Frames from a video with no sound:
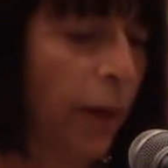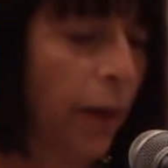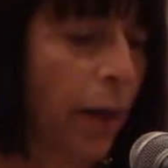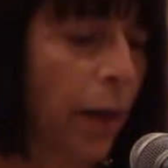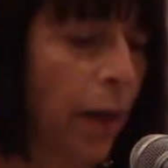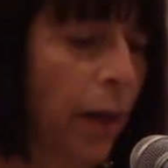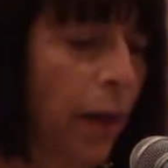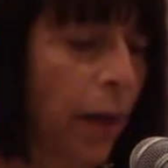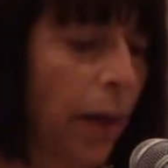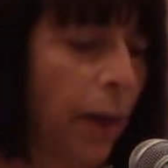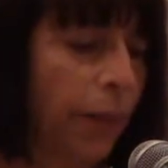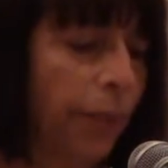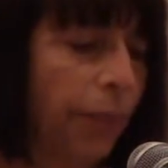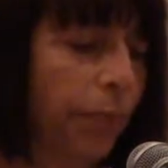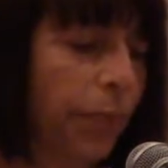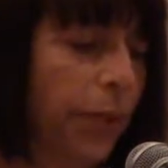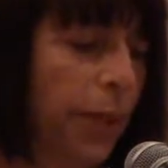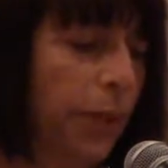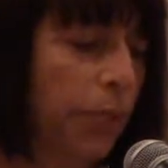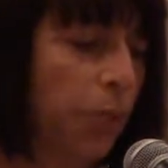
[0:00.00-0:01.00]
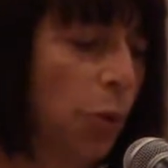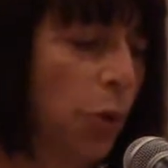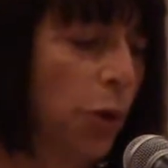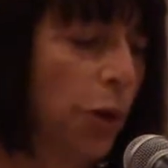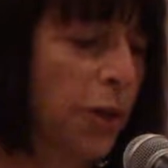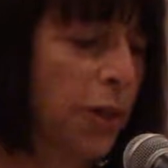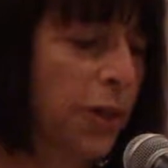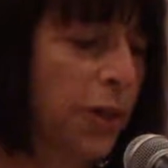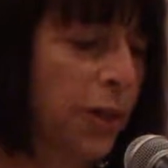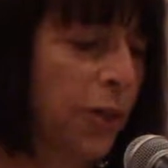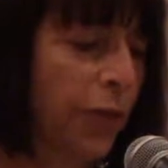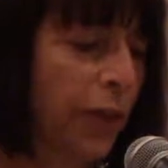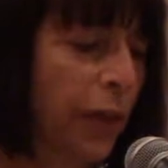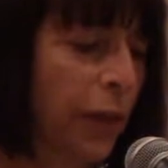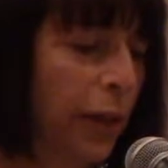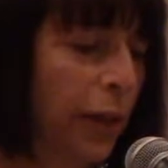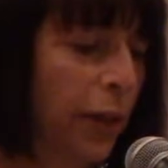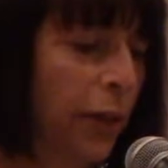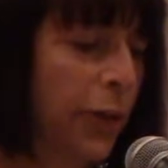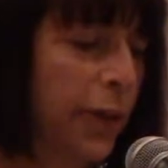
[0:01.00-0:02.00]
the importance of a
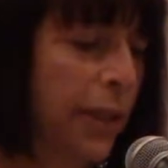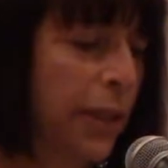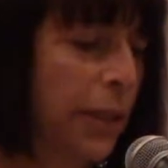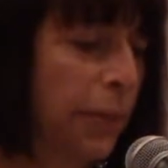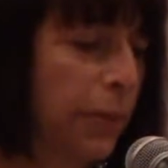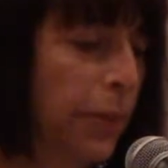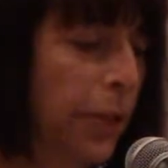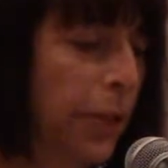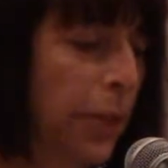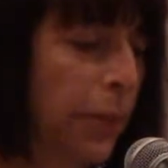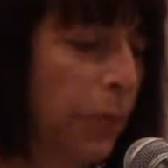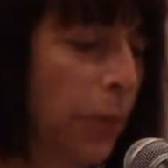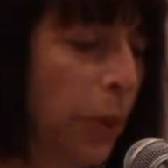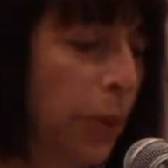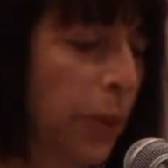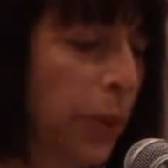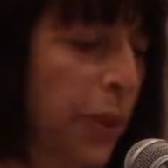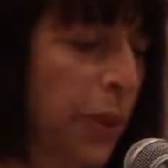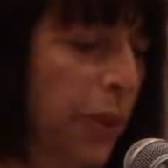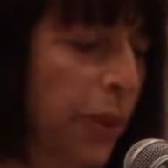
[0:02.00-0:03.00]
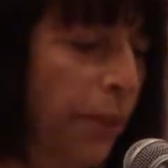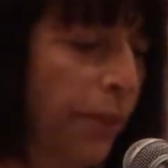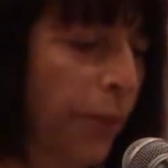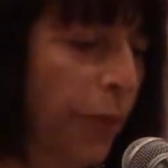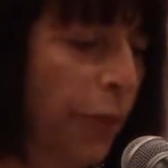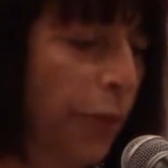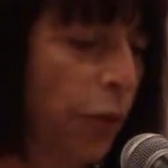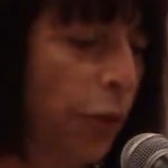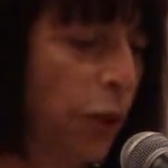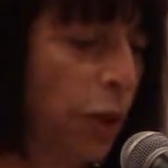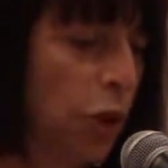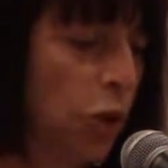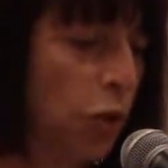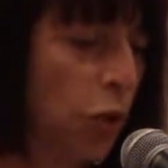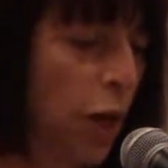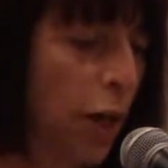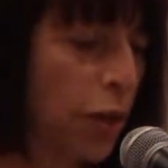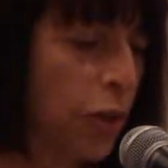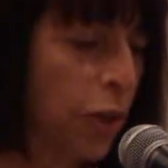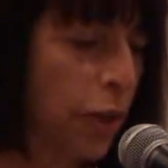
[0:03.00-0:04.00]
clear and explicit purpose for
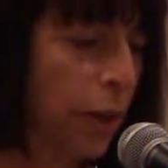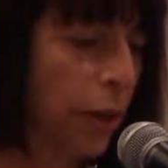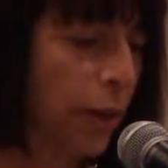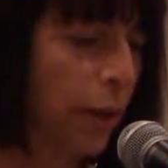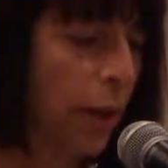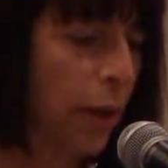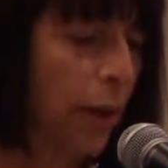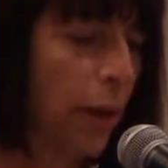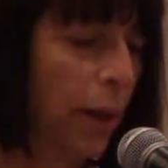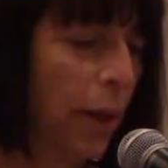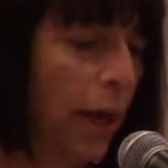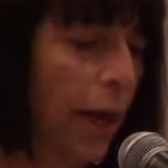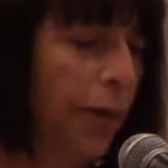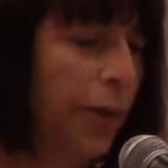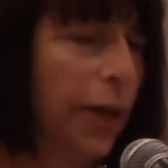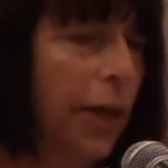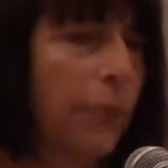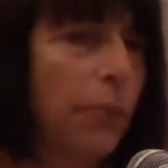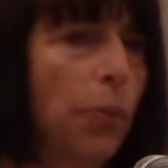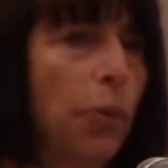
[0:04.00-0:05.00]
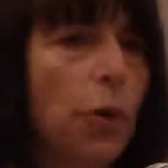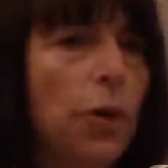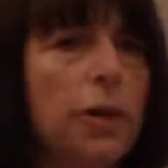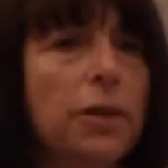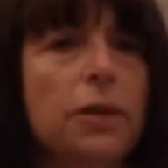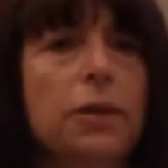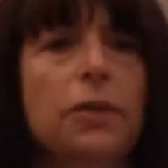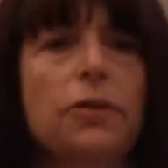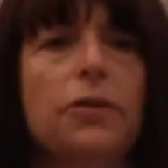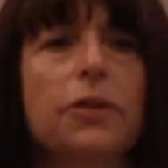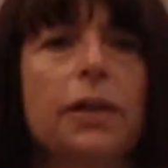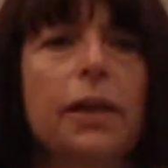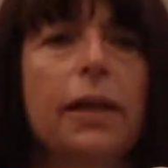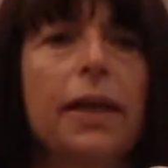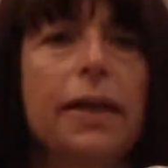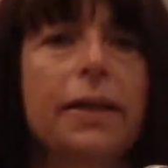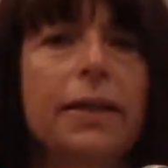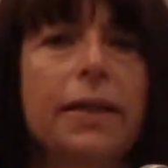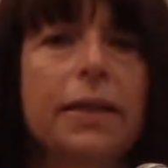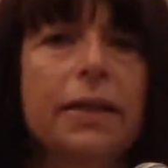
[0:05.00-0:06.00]
instruction, and the importance of
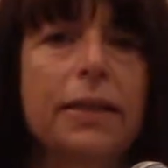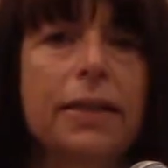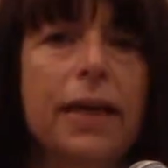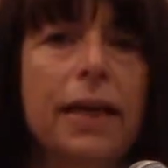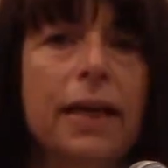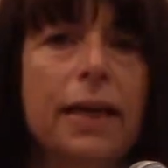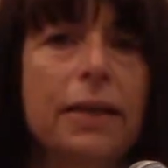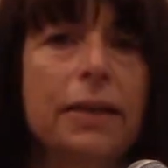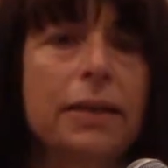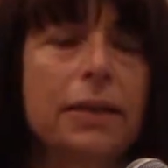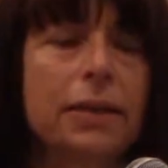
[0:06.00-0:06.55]
selecting text